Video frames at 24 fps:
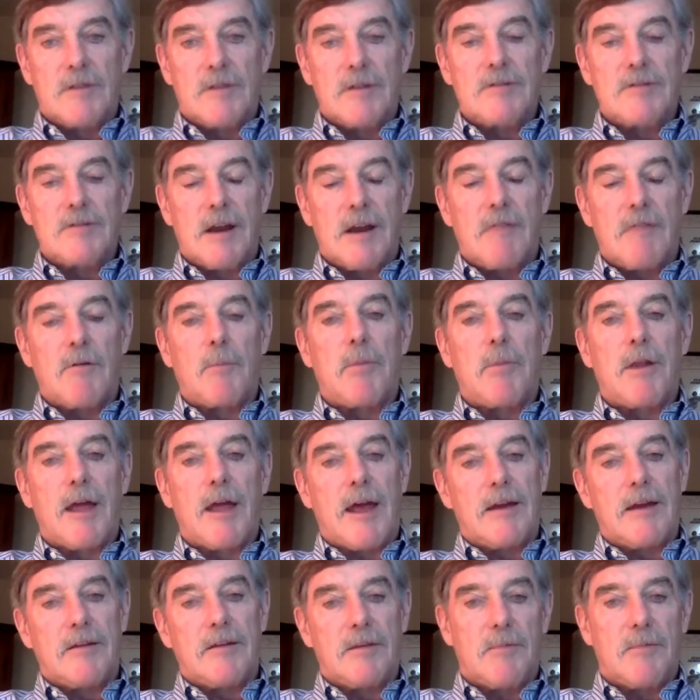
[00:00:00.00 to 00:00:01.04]
they should have a
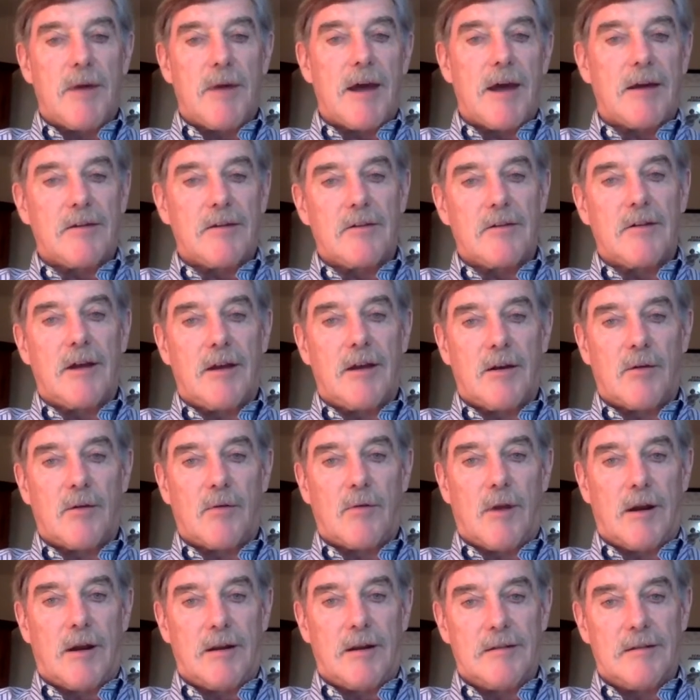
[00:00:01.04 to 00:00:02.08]
plan in the back of their head
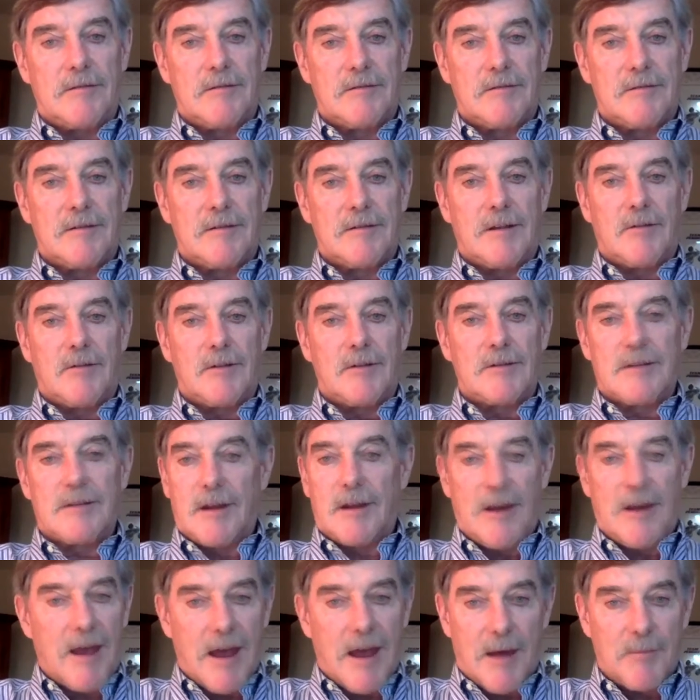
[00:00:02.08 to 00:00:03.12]
already. It's
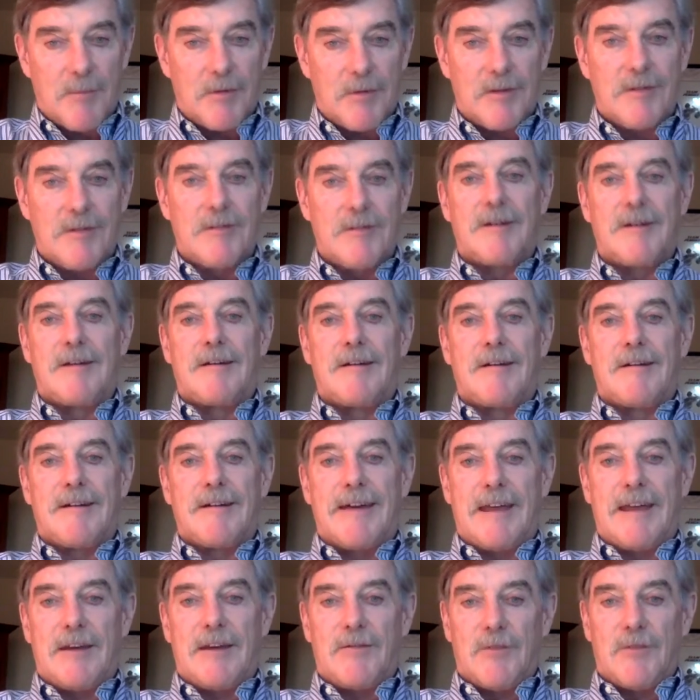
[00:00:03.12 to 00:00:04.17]
going to happen.
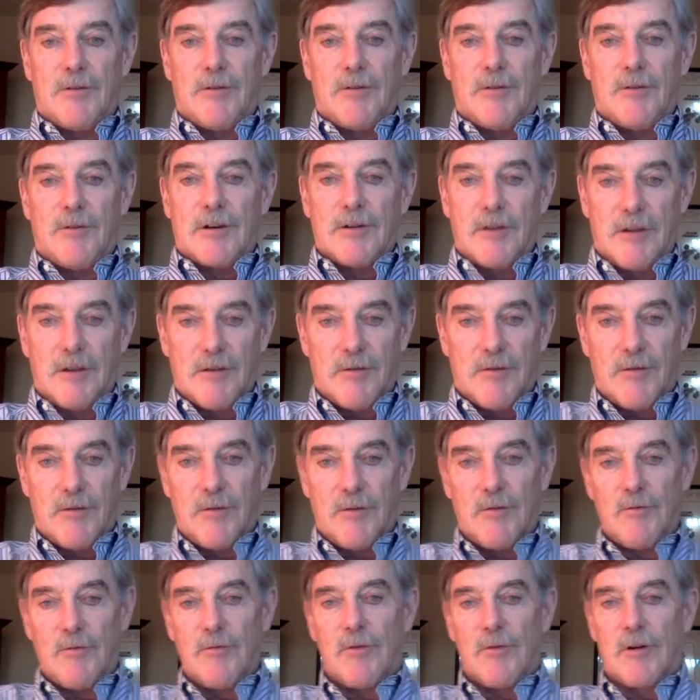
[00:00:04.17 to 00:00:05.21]
And if
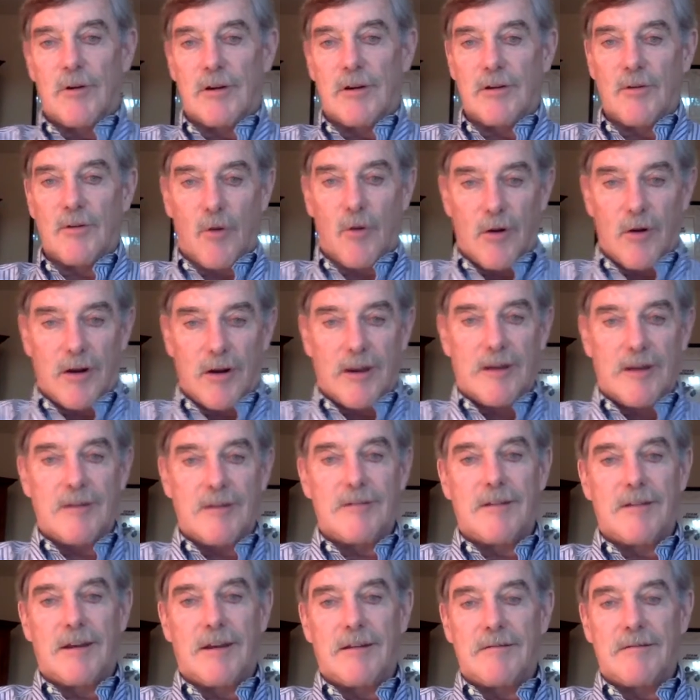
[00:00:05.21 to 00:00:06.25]
you are ignoring
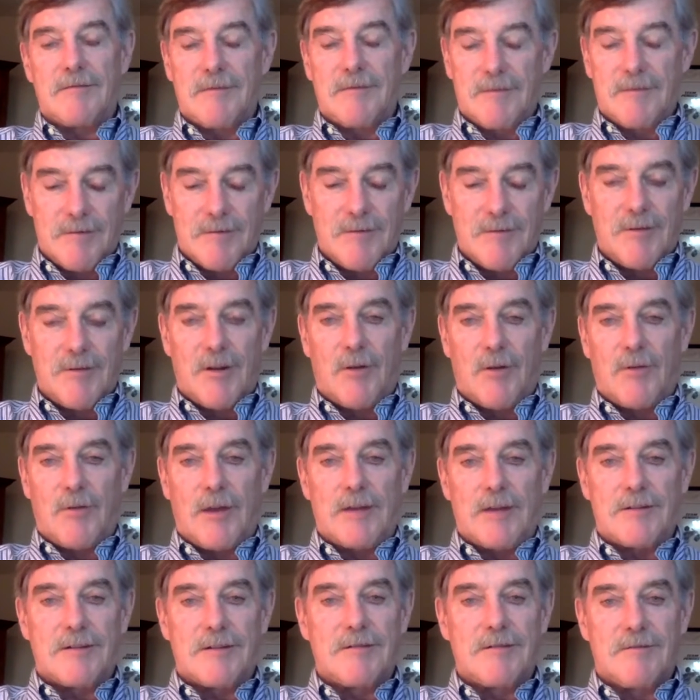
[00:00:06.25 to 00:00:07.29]
it, then
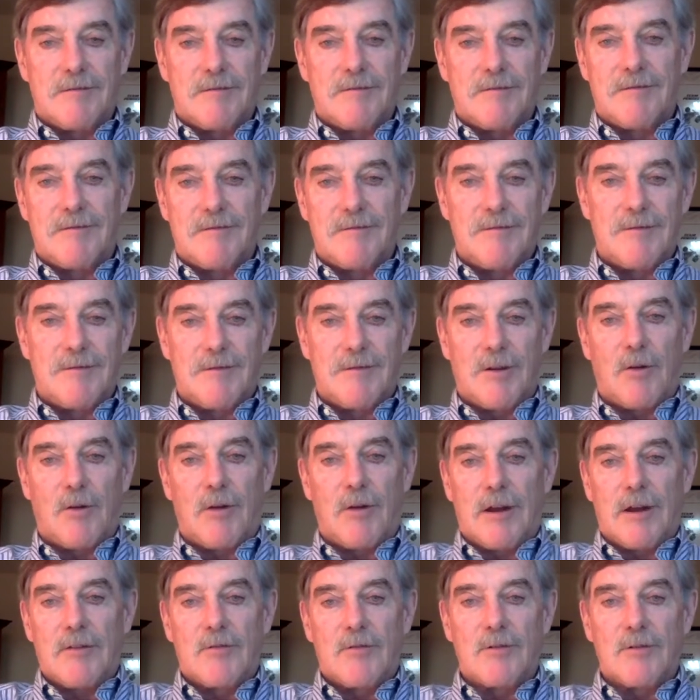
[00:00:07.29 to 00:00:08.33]
that's
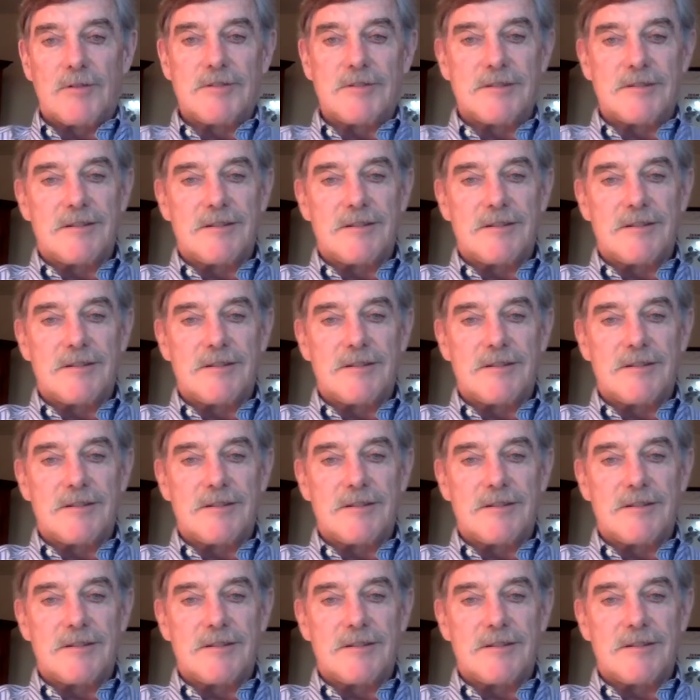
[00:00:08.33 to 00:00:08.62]
ignorance